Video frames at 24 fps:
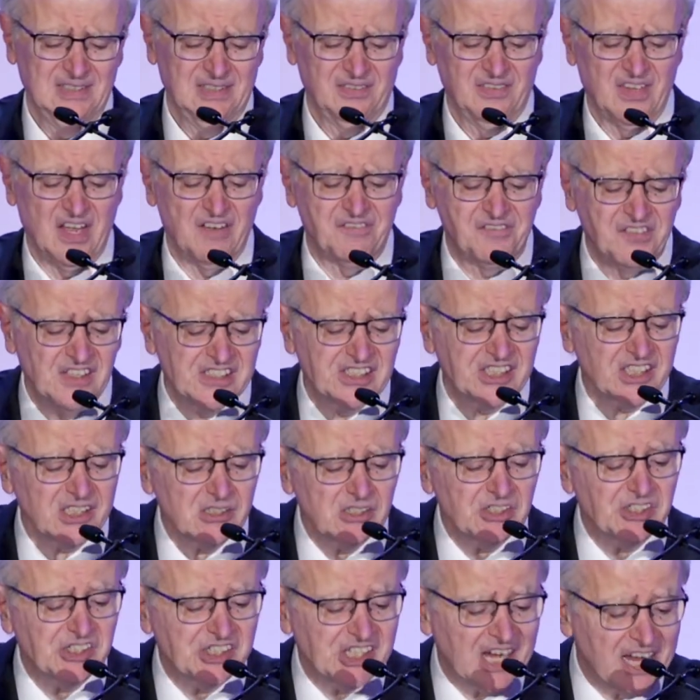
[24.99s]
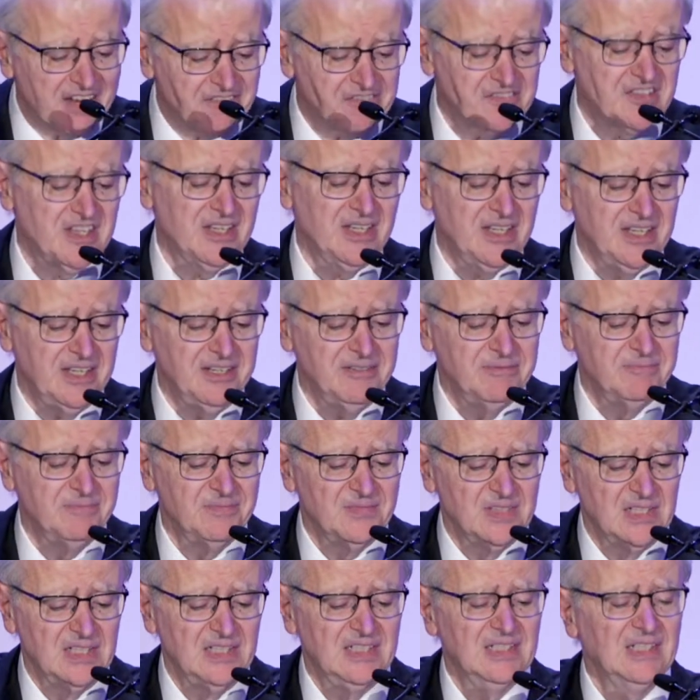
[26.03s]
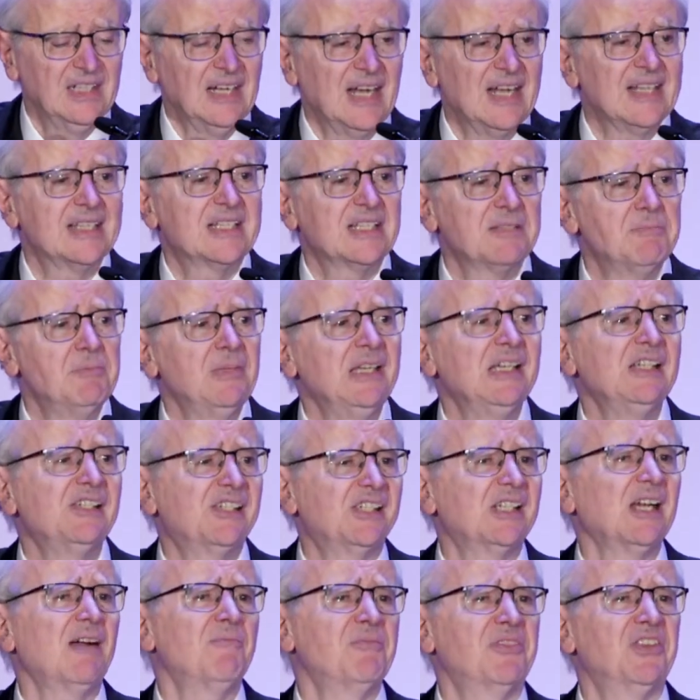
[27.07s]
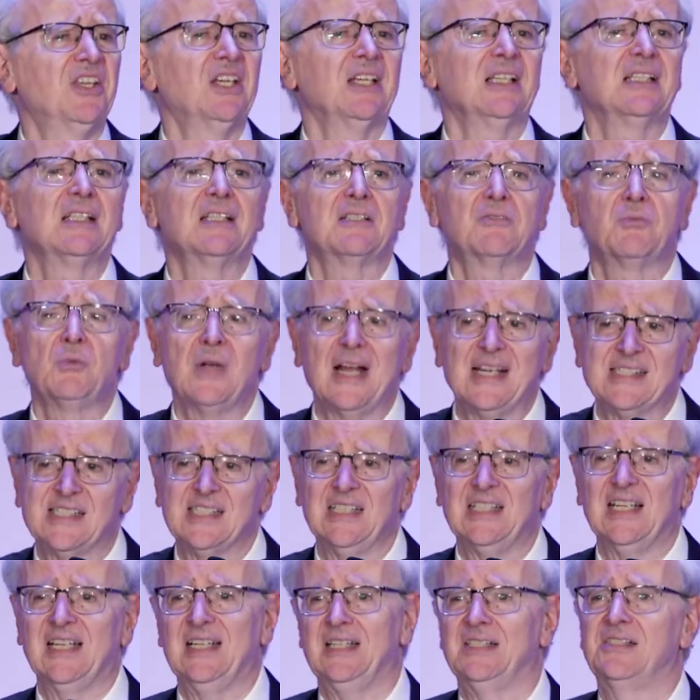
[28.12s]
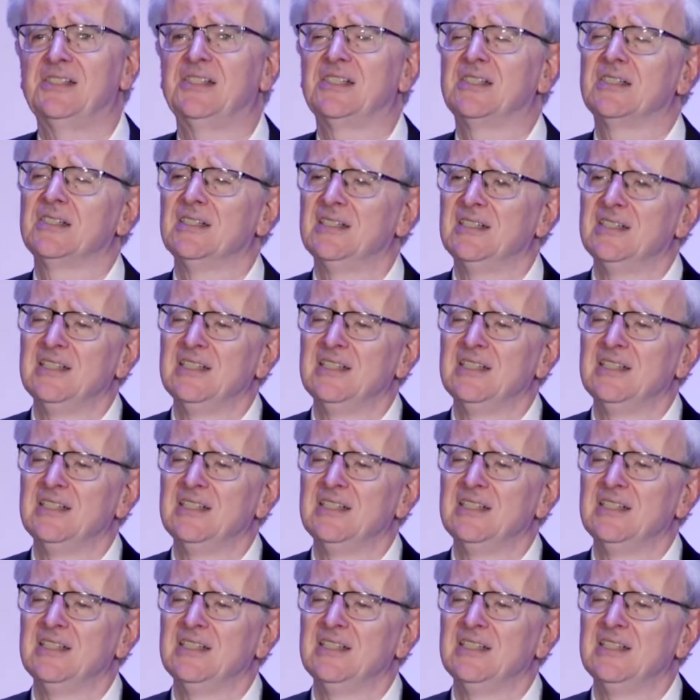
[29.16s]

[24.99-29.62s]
their physical safety, and to me, something that resonates